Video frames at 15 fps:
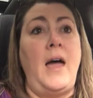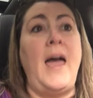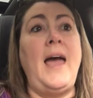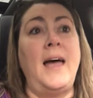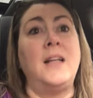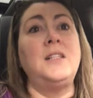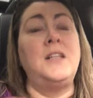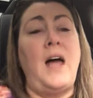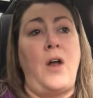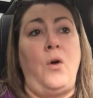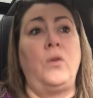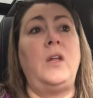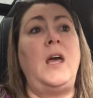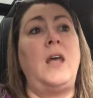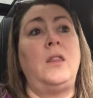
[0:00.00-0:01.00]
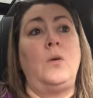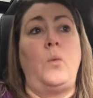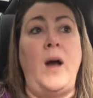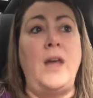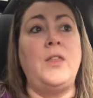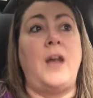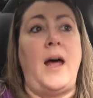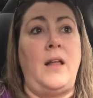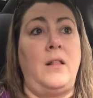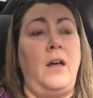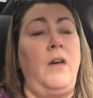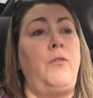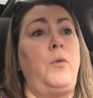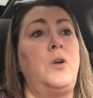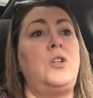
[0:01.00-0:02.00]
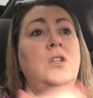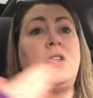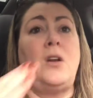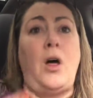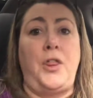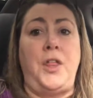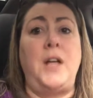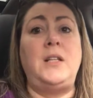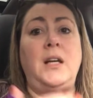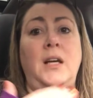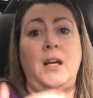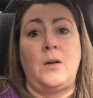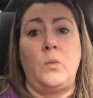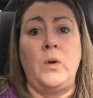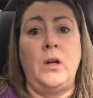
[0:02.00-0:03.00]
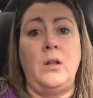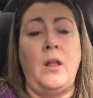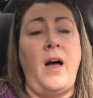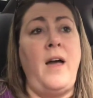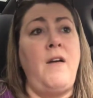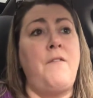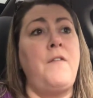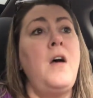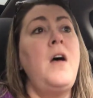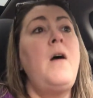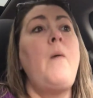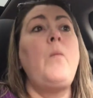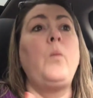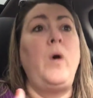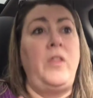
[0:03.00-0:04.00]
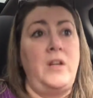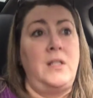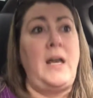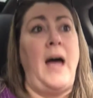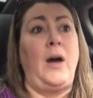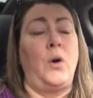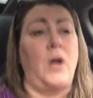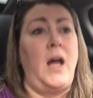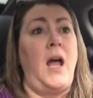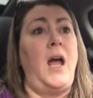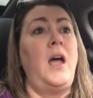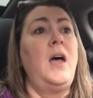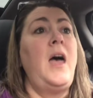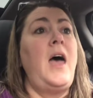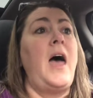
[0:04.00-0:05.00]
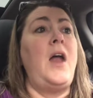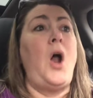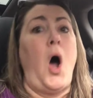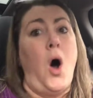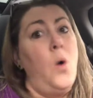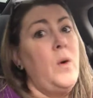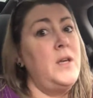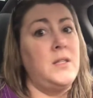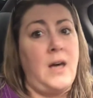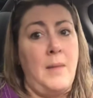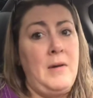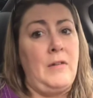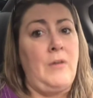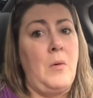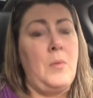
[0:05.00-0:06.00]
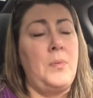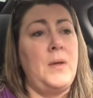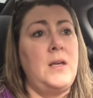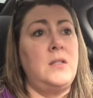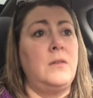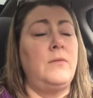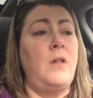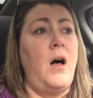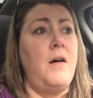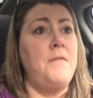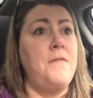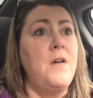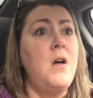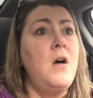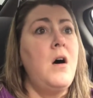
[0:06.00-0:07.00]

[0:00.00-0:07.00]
and not only in the way that I live, which is an authentic and real life with integrity and always coming from a place of love,